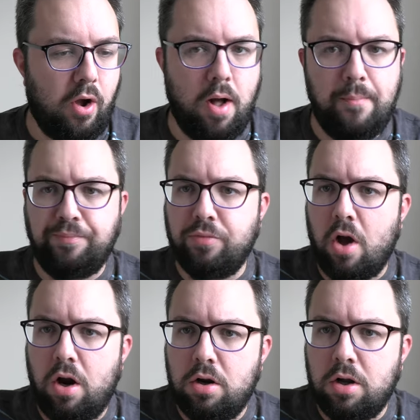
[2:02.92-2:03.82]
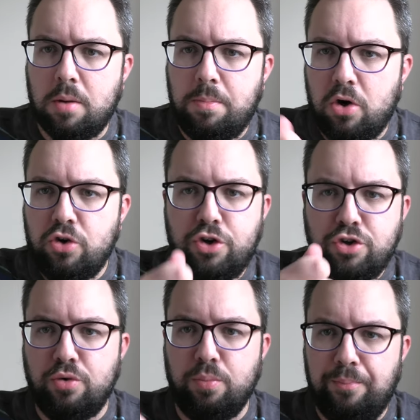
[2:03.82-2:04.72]
I look like a
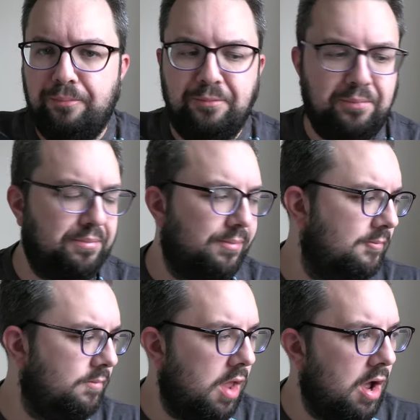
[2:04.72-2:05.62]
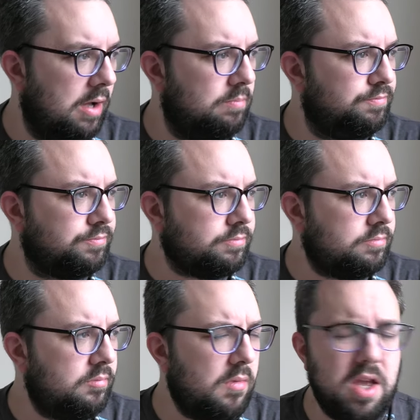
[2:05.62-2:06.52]
politician.
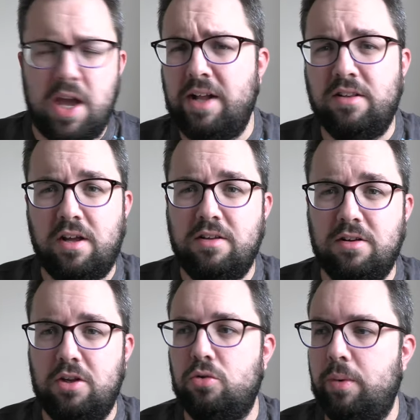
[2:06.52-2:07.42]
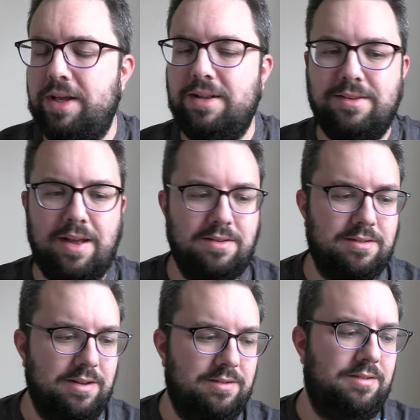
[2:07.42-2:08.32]
Yeah, intensely sweet,
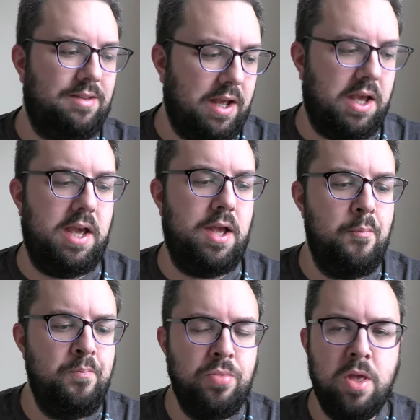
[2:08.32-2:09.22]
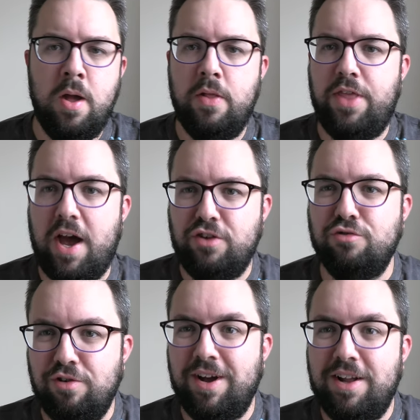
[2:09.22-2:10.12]
intensely sticky. That is
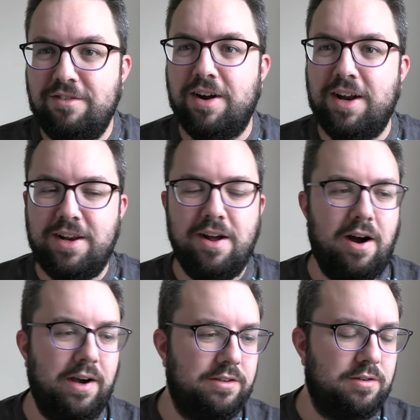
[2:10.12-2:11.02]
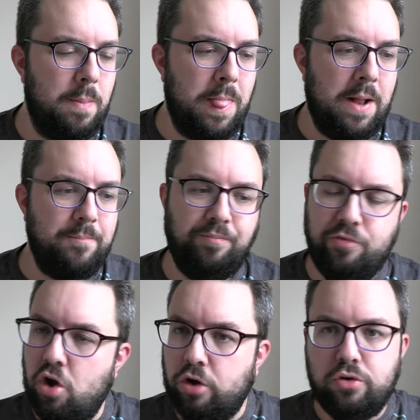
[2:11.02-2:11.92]
really, really nice.
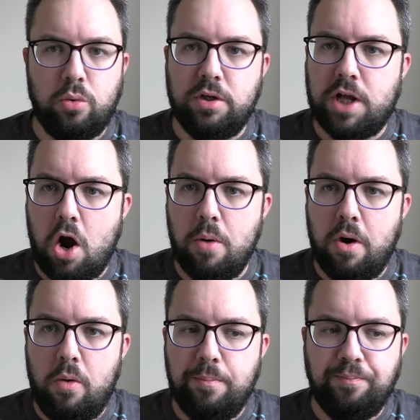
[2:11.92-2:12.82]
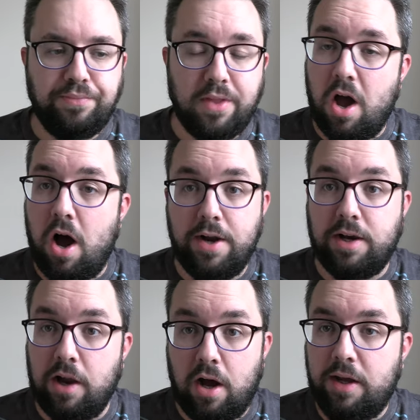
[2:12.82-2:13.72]
Not salted caramel.
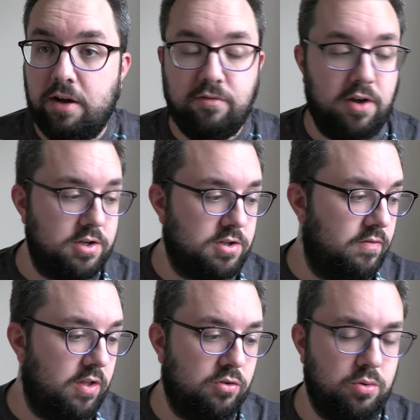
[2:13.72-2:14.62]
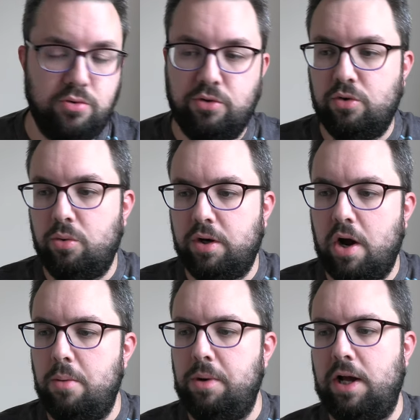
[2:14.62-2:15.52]
I'd like a version of this which was salted
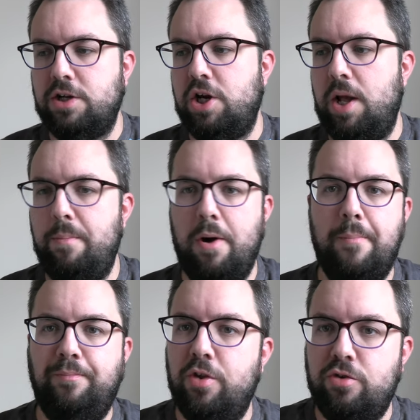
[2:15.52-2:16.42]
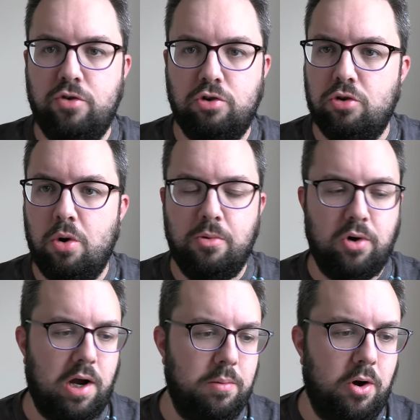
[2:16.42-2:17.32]
caramel, actually, but this is just normal
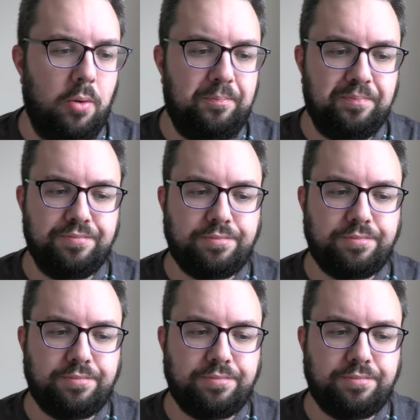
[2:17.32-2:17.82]
caramel,